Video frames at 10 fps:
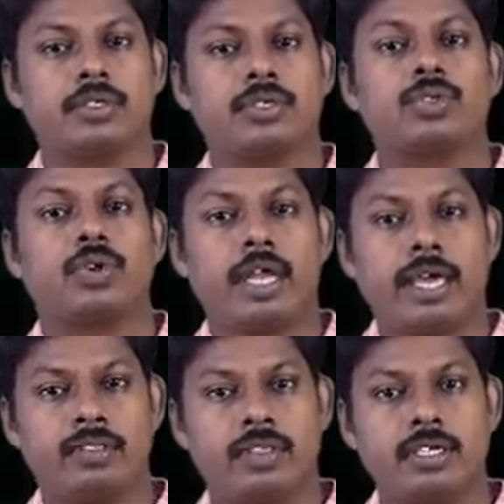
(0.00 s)
So
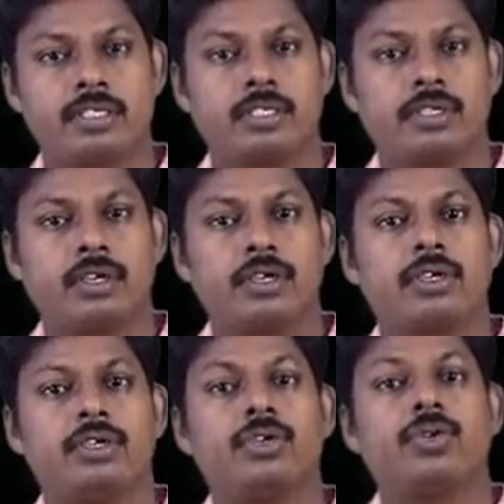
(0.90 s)
like this,
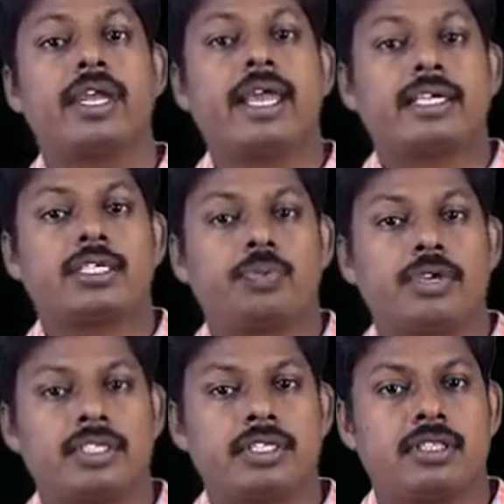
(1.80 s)
you can
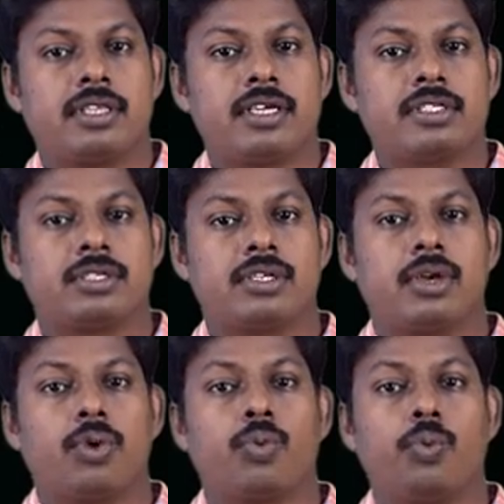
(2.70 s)
express the things
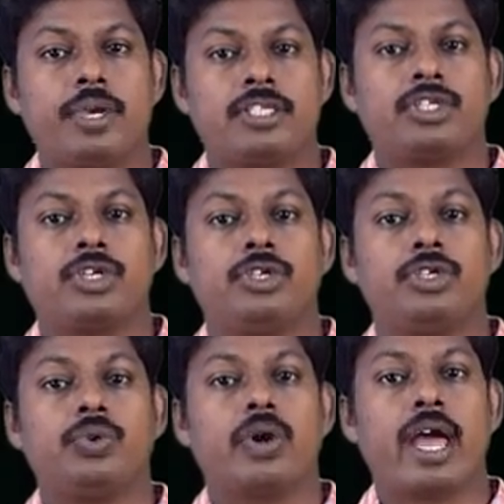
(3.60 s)
which
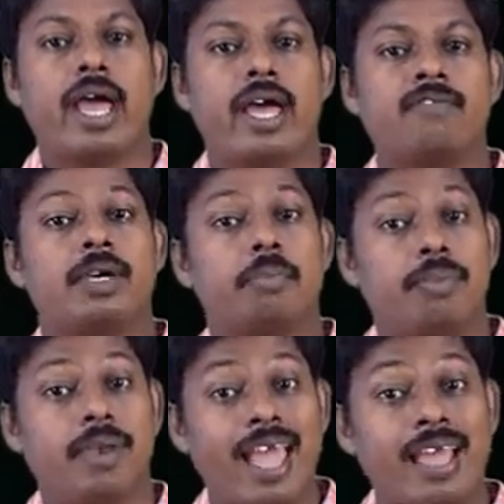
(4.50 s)
you have
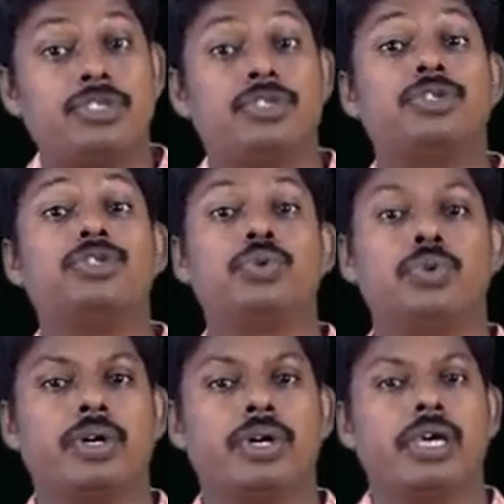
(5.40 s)
planned to do
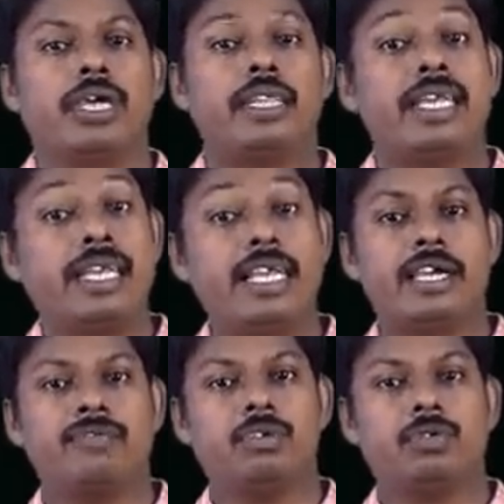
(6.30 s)
in the
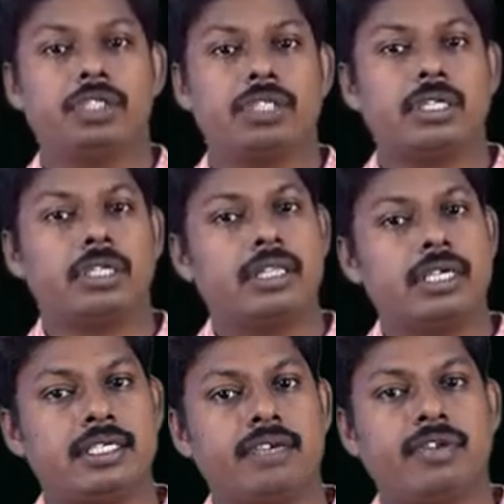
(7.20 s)
near future,
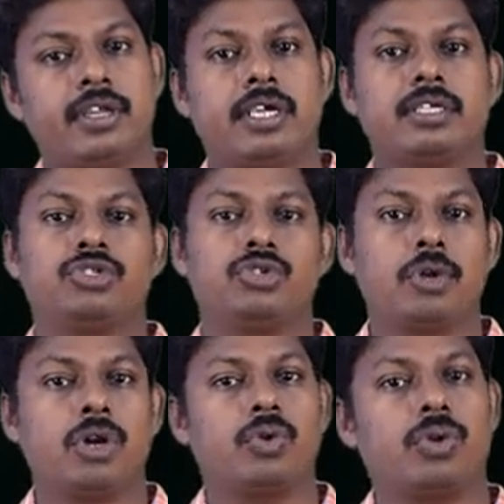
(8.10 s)
this evening,
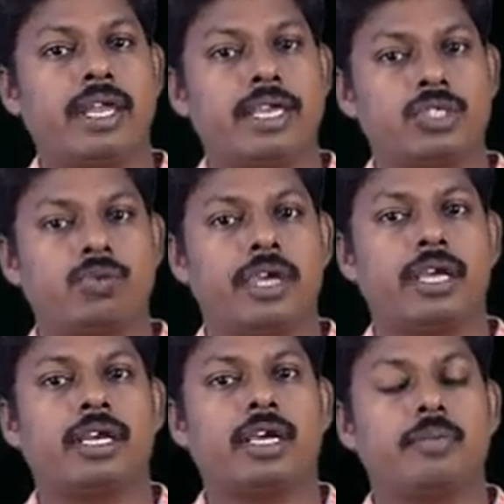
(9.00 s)
tomorrow, next week,
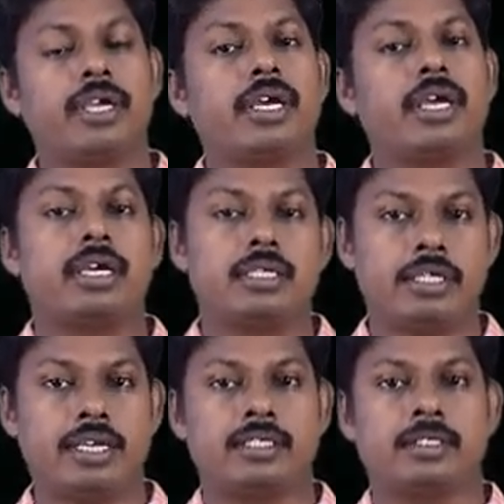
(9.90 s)
and coming
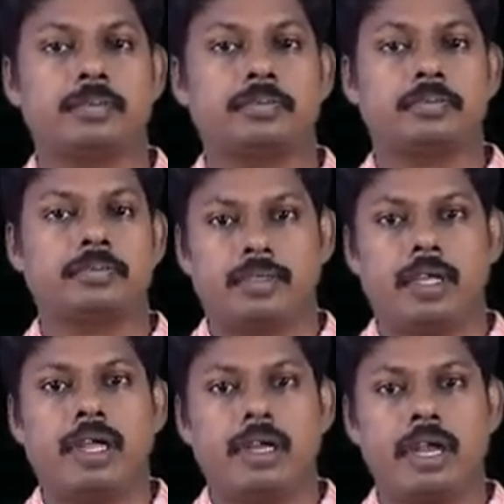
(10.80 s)
days.
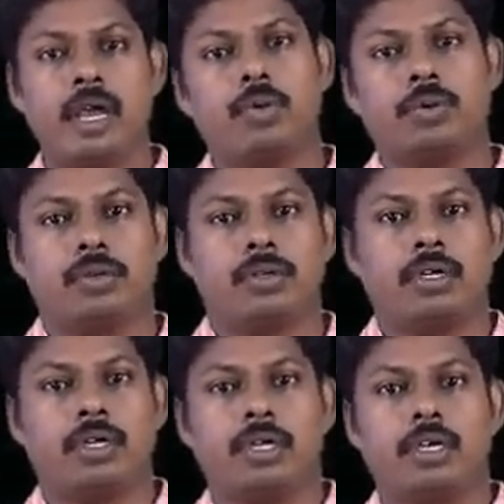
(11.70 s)
Now,
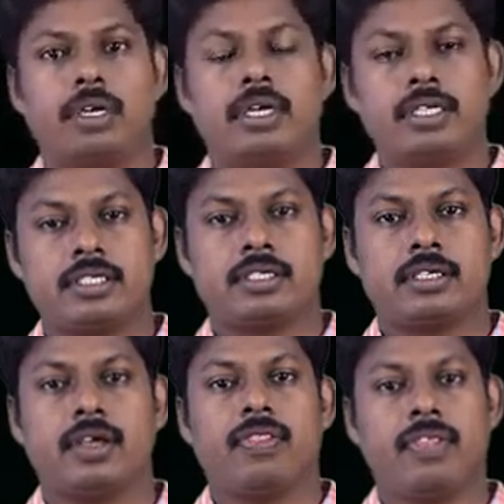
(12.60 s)
let us
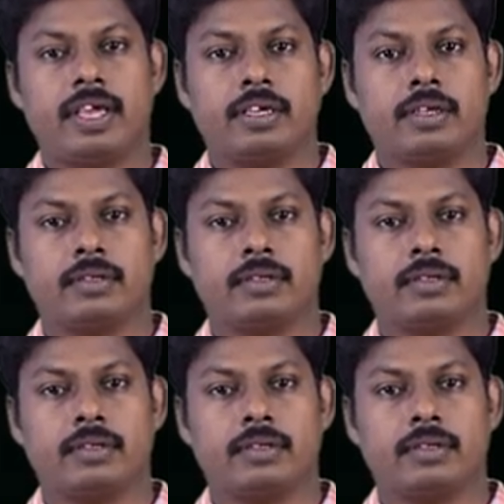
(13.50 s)
think.